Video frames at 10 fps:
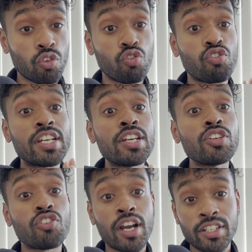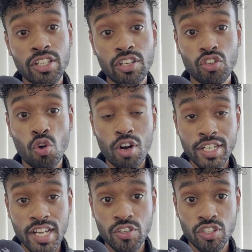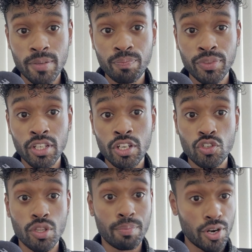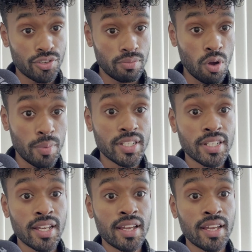redirecting your attention to the present moment.